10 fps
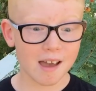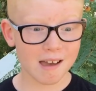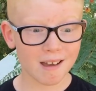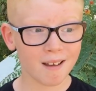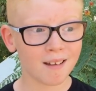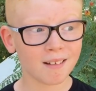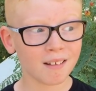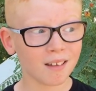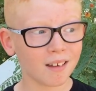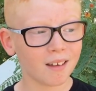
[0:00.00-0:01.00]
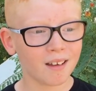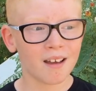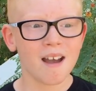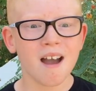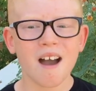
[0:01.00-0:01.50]
And
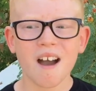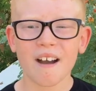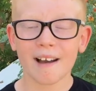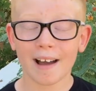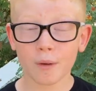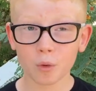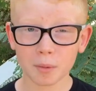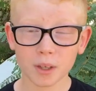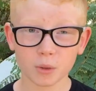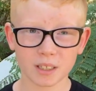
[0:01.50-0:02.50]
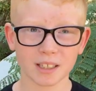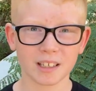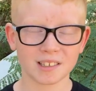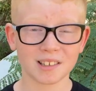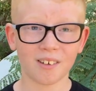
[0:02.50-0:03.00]
I will be using
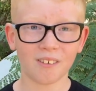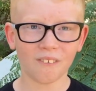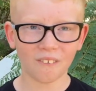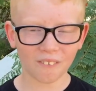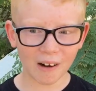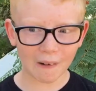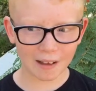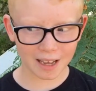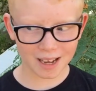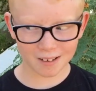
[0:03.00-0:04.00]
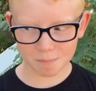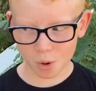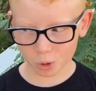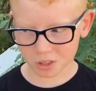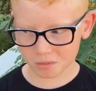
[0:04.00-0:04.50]
this a lot in
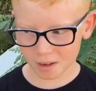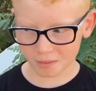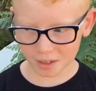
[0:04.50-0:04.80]
most of my